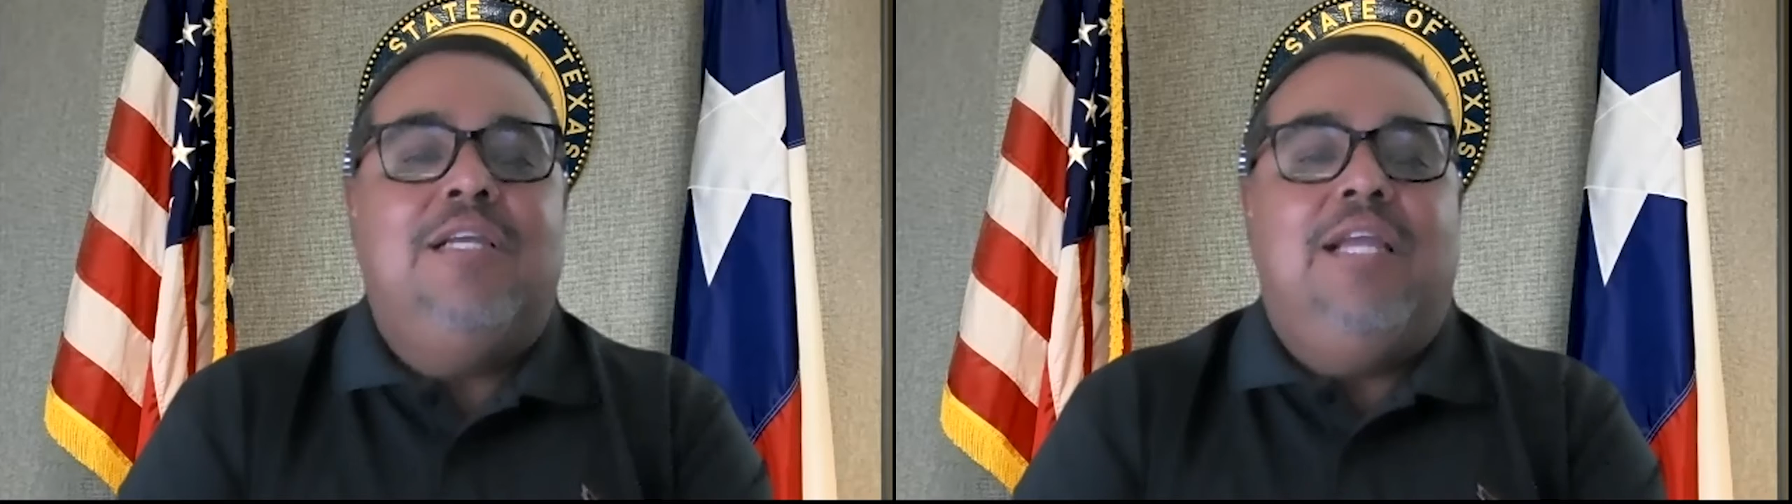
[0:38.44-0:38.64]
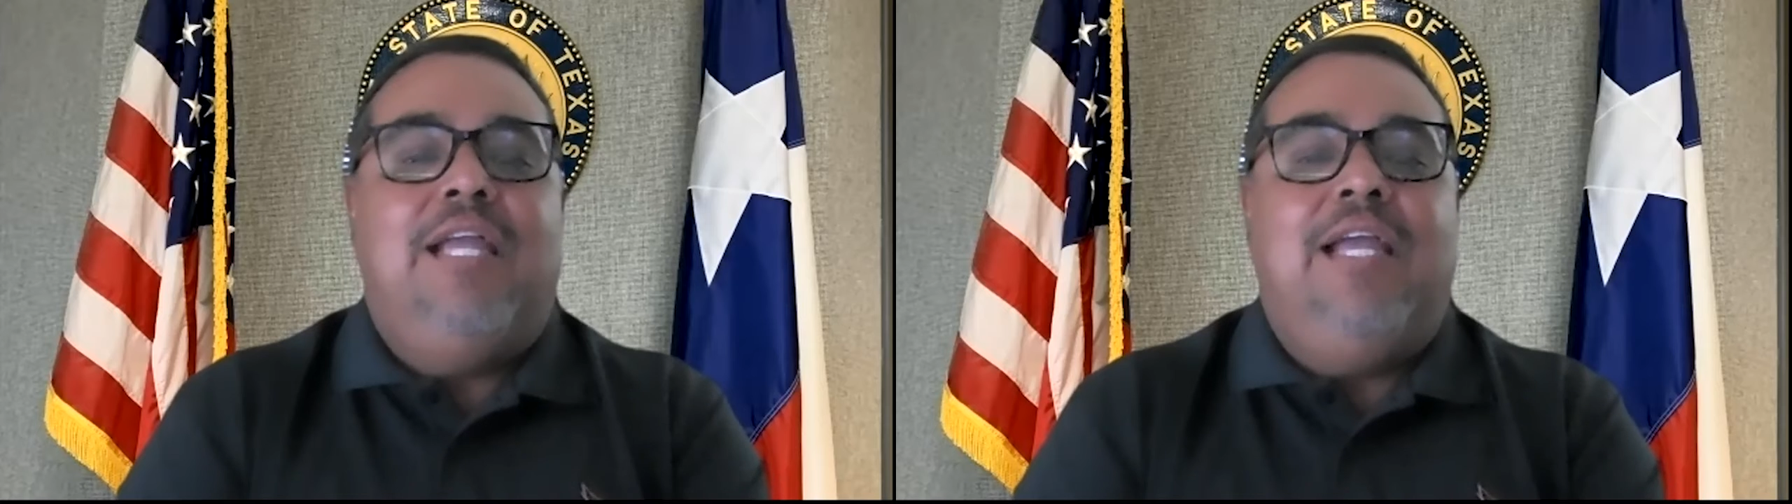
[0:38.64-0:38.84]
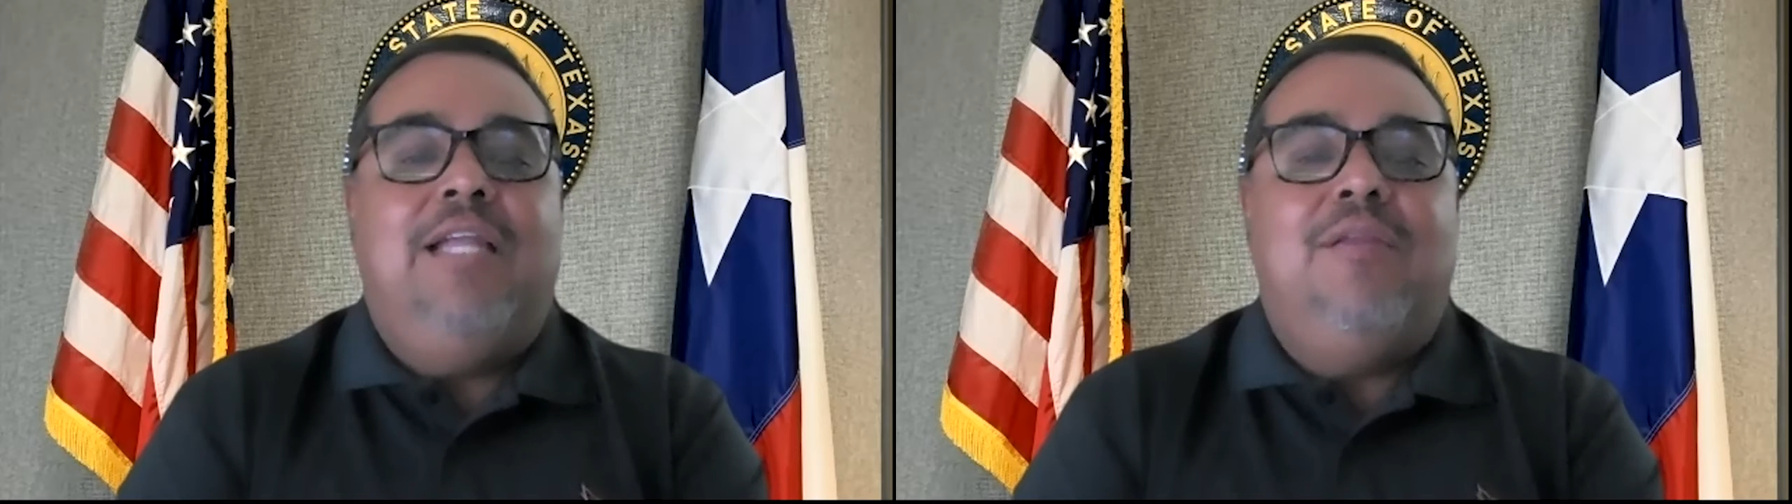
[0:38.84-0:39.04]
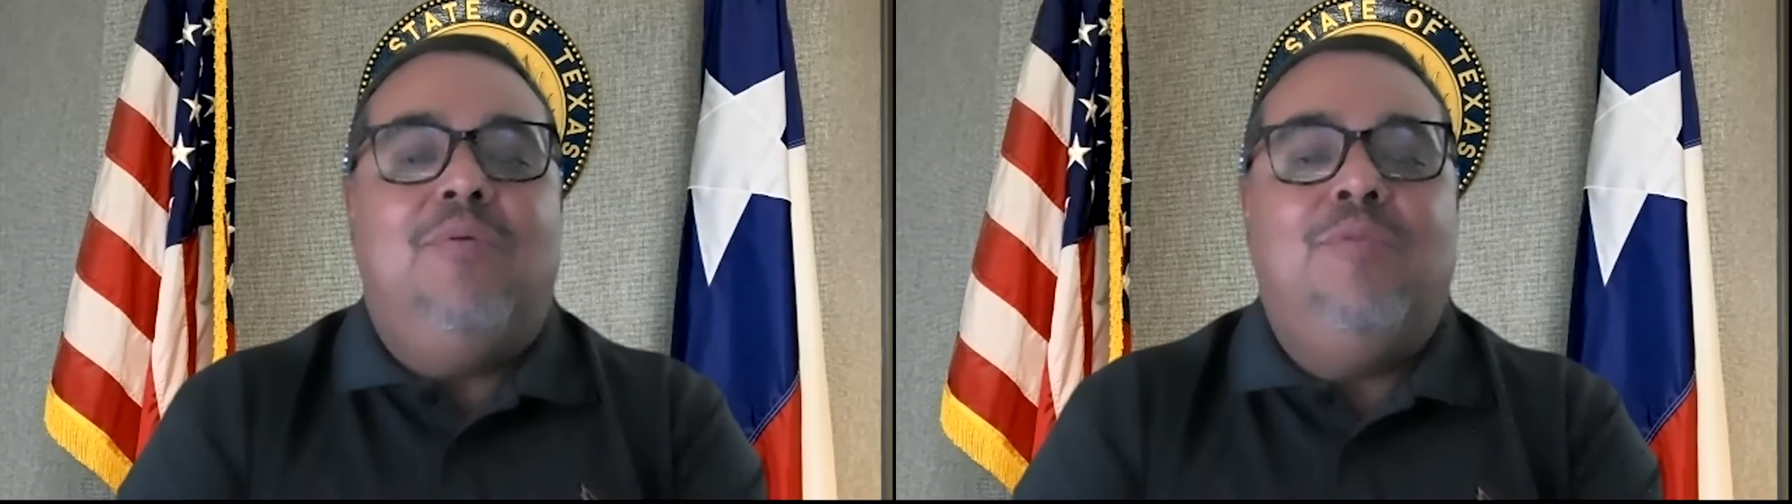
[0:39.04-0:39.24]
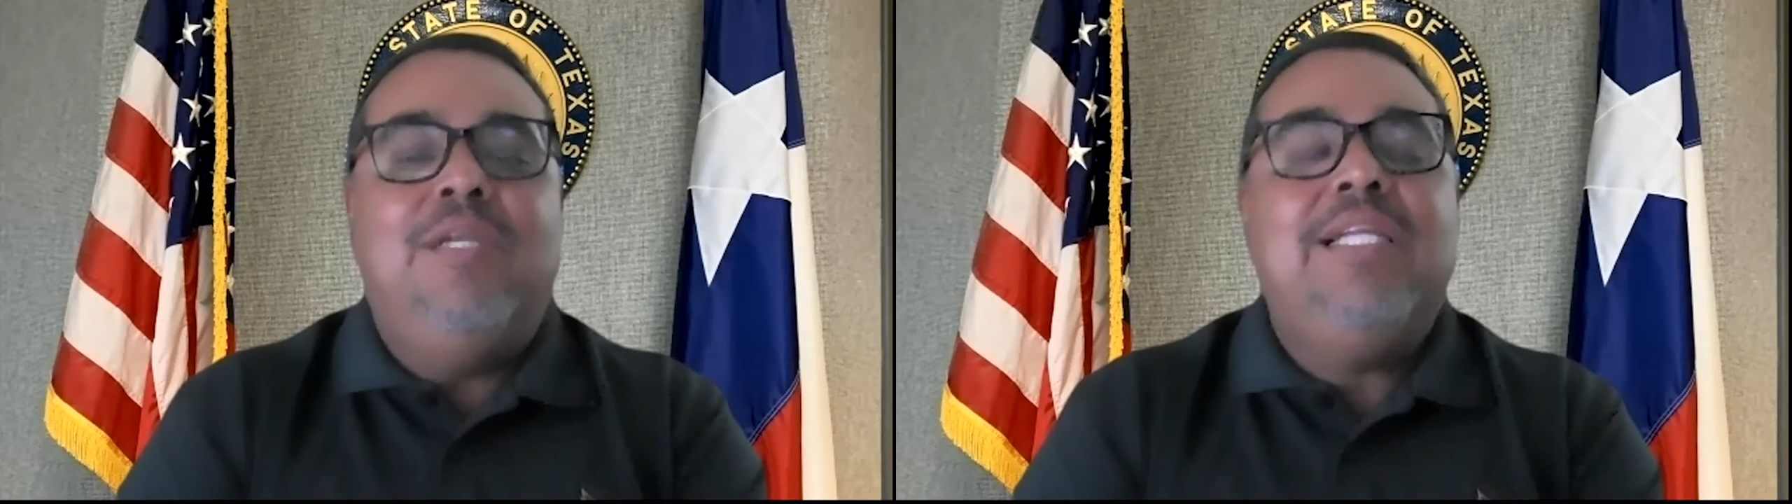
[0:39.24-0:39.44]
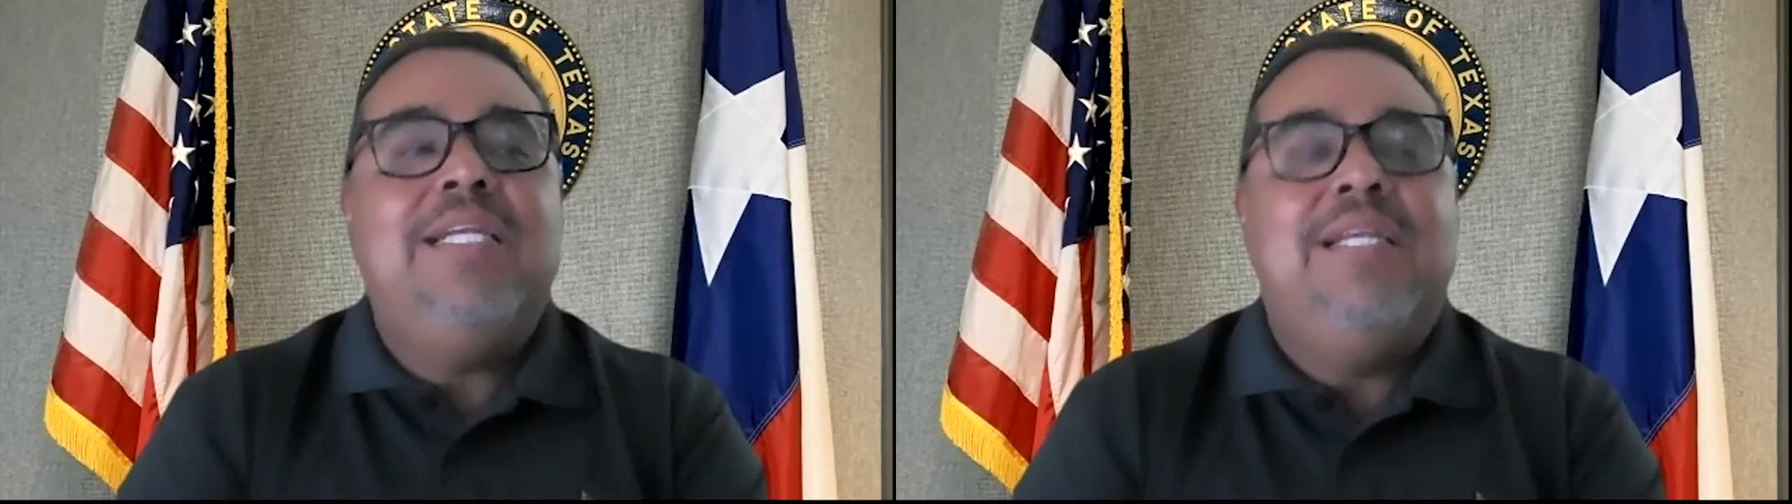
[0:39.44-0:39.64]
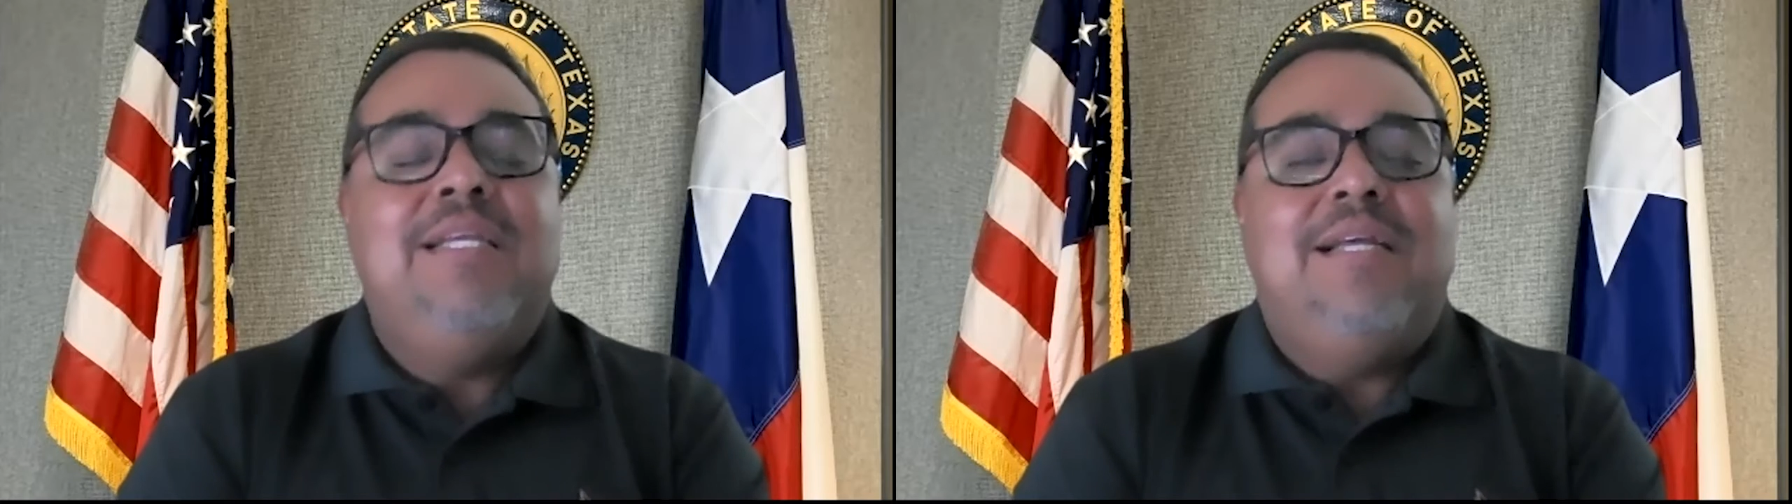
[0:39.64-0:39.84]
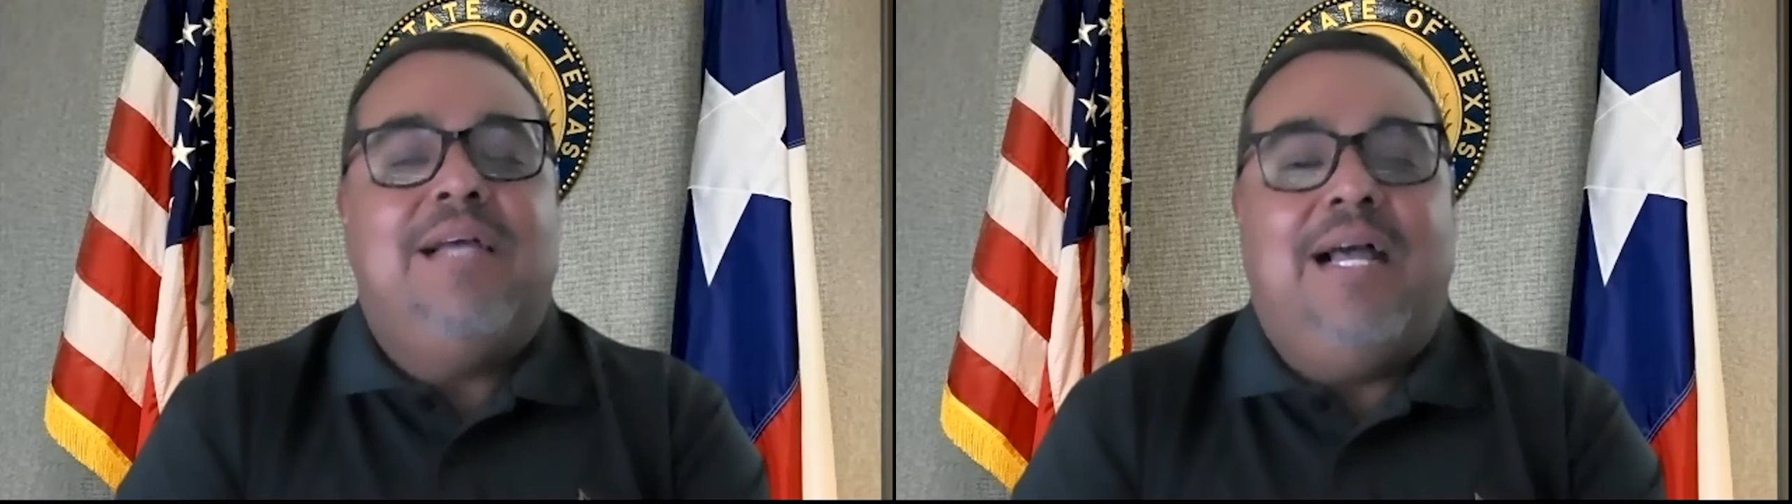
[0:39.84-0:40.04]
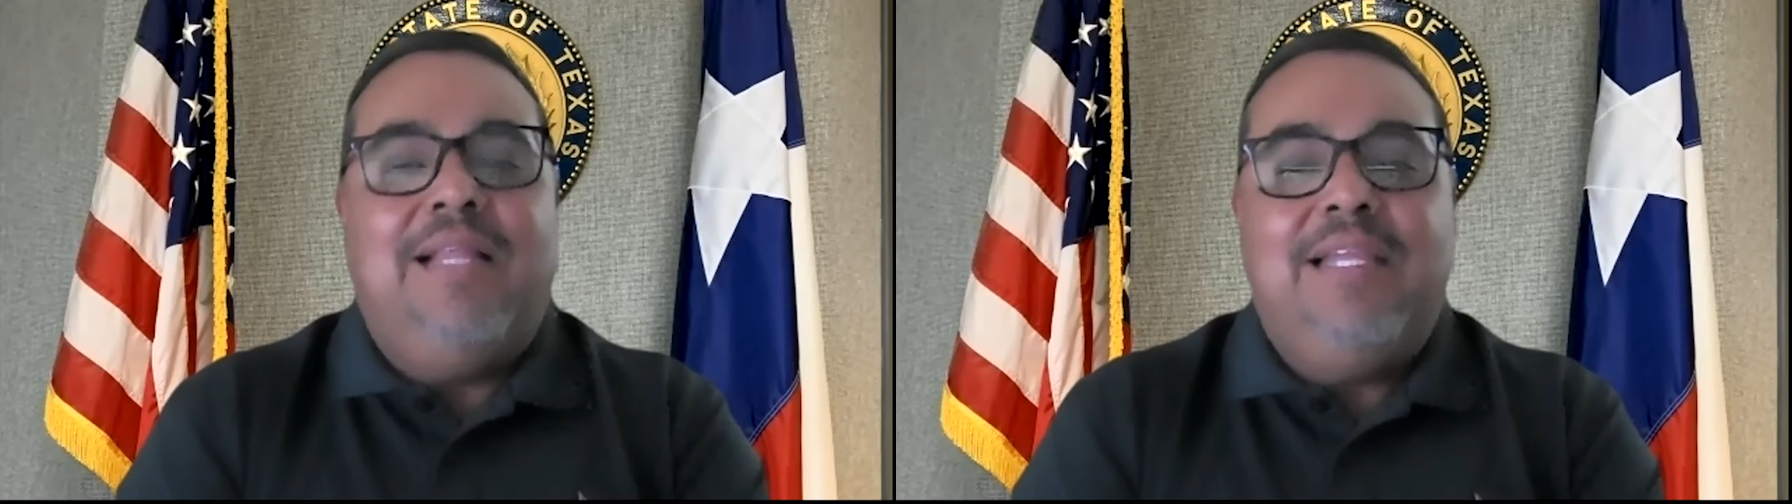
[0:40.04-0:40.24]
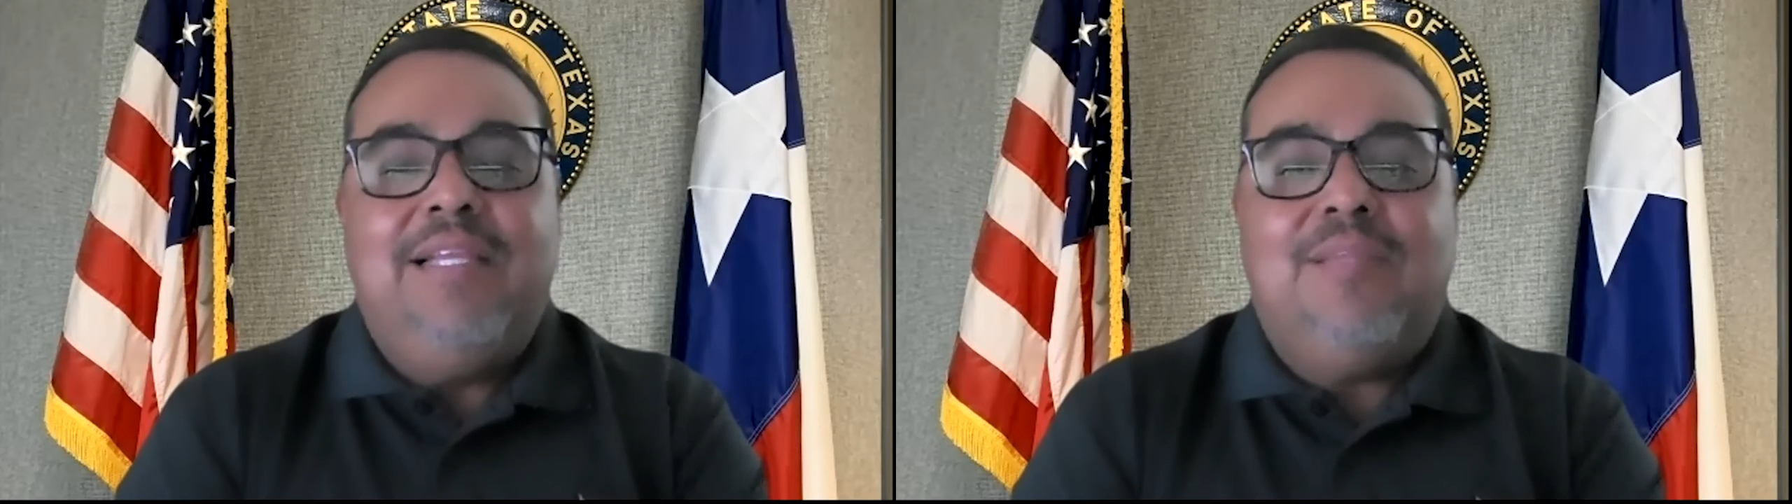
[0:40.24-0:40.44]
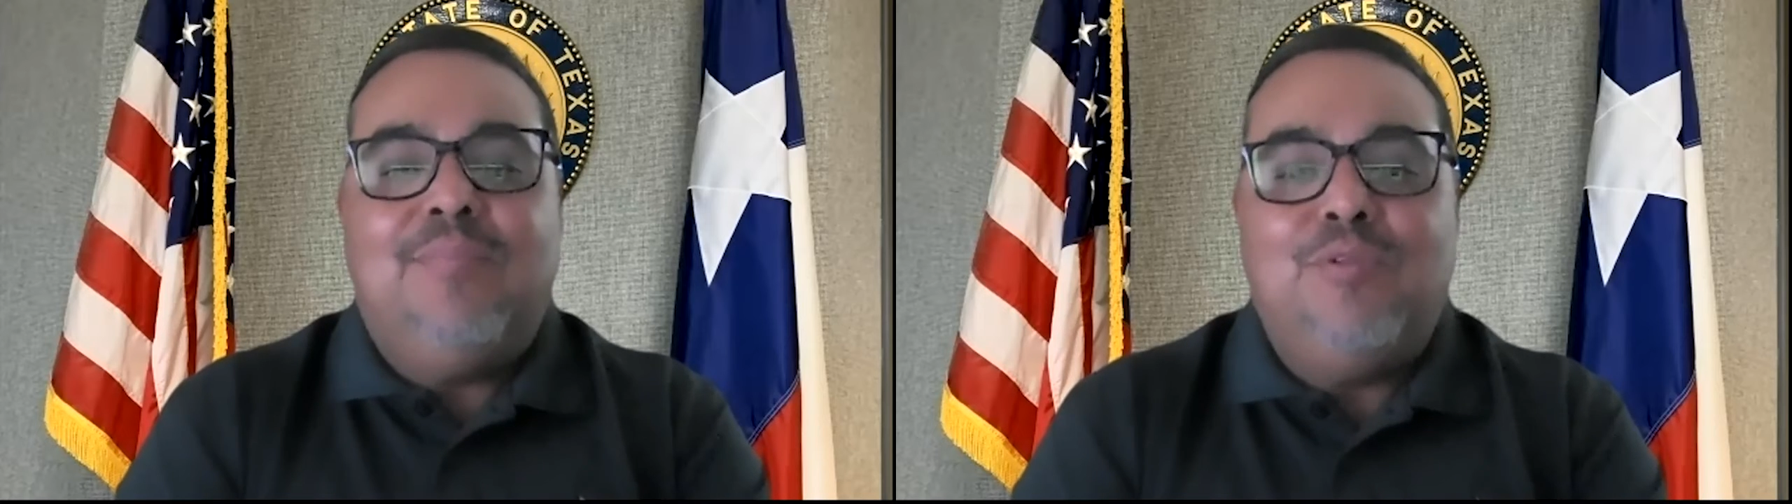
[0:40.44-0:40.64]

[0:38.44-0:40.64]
And really, I think the